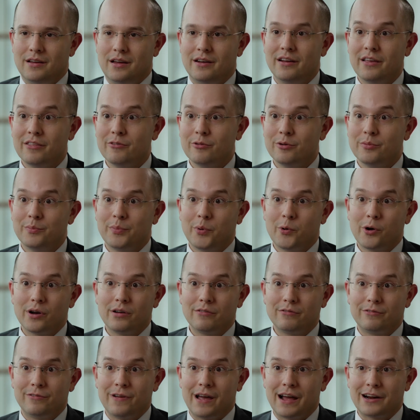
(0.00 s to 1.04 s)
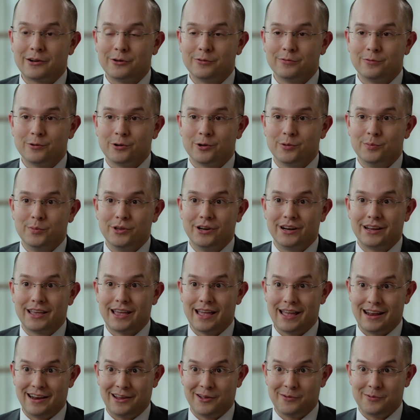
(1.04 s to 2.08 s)
Another important factor for
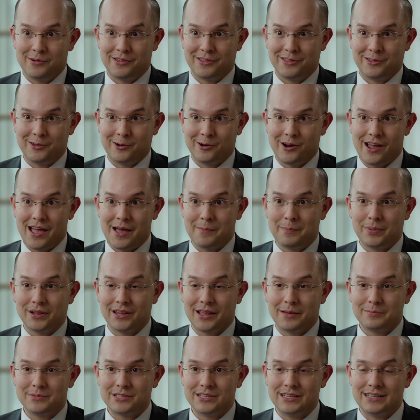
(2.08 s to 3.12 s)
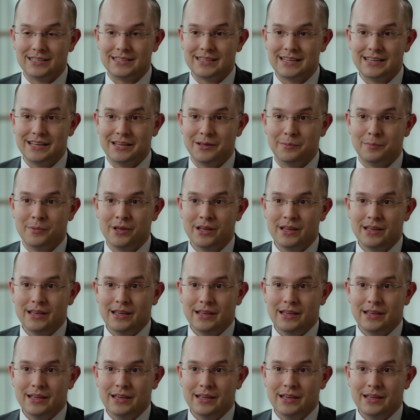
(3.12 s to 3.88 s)
communicating with your epilepsy team